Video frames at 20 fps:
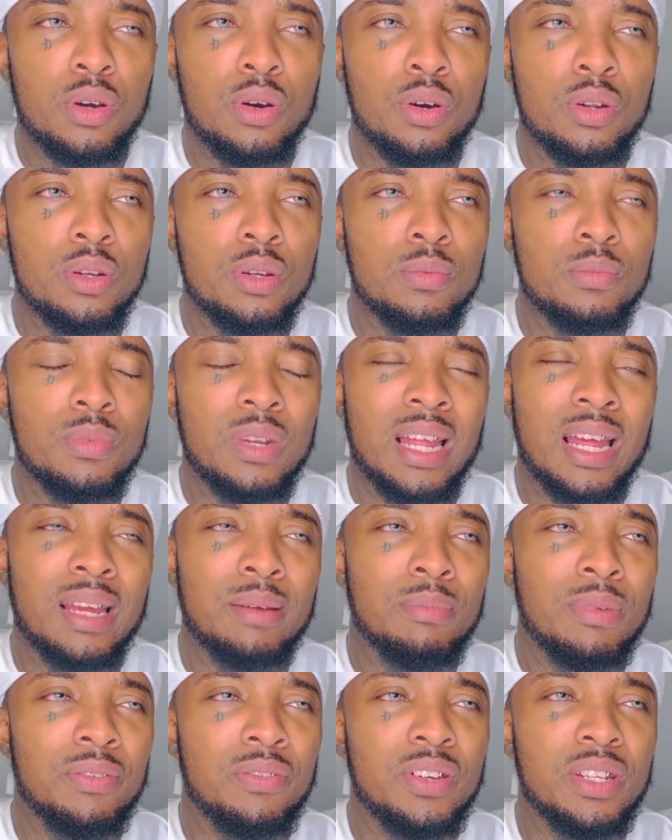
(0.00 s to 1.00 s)
on
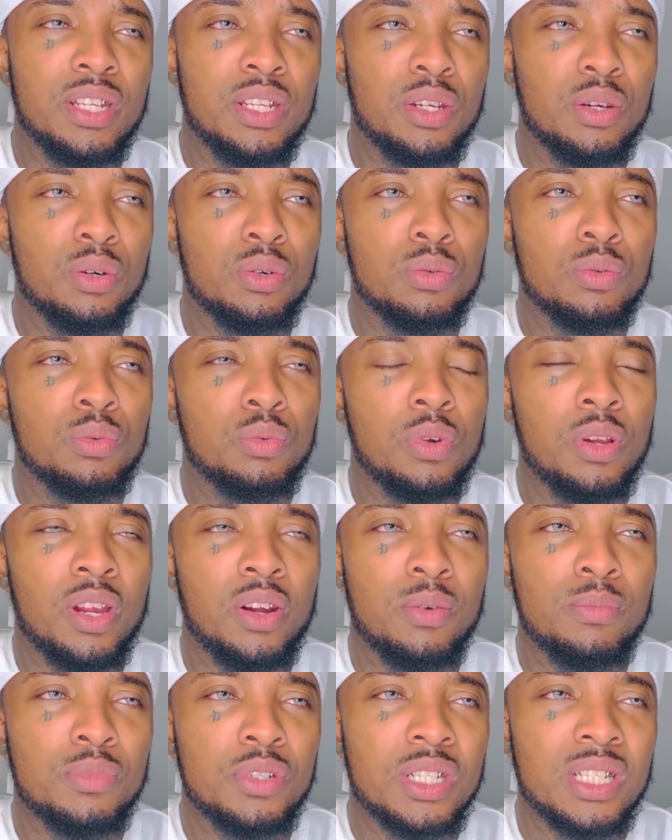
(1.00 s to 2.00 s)
like my video
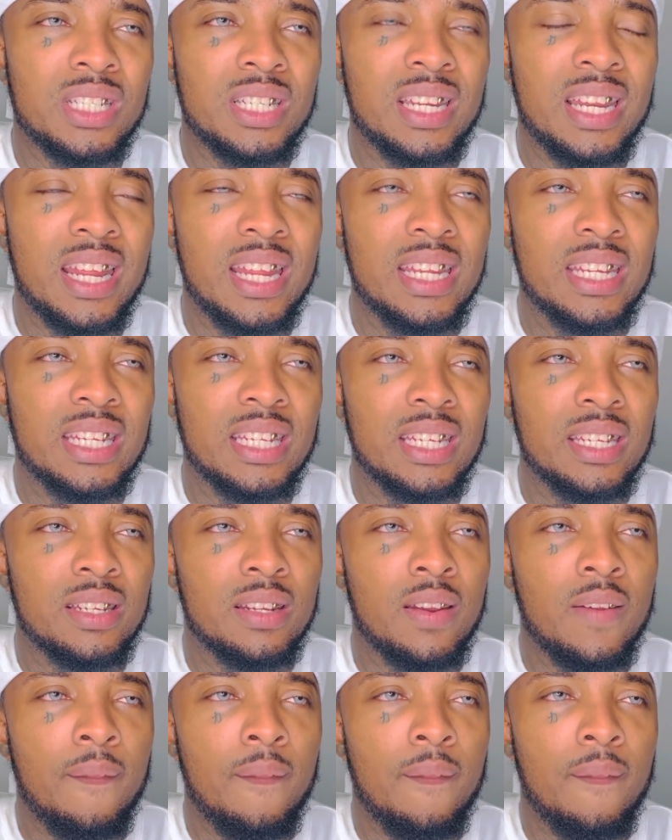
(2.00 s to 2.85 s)
where I'm just naked,